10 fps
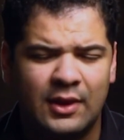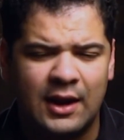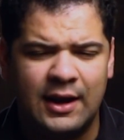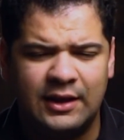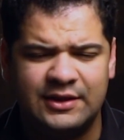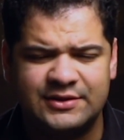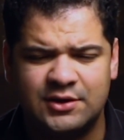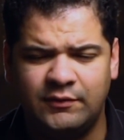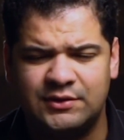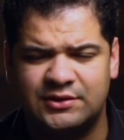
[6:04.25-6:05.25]
And the
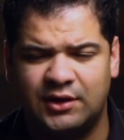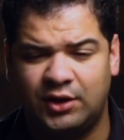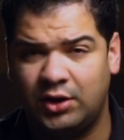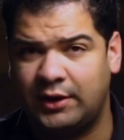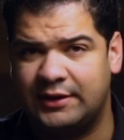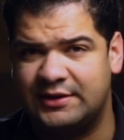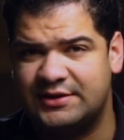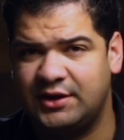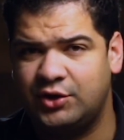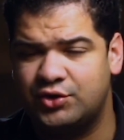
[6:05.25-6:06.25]
server is going to look at the
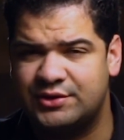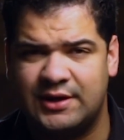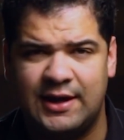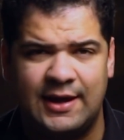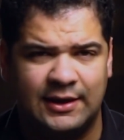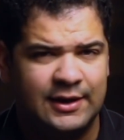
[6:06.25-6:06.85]
signature and say, hey,